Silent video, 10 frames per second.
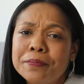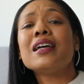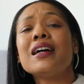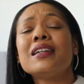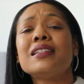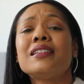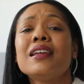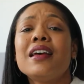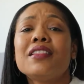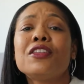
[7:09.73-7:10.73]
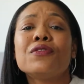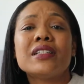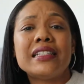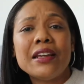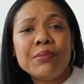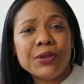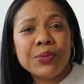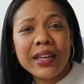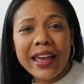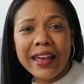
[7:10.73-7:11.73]
Because the resentment
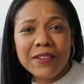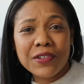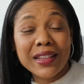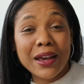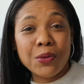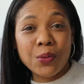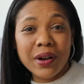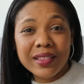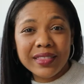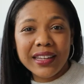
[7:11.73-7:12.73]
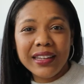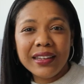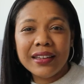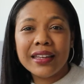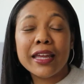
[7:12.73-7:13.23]
we have for that one thing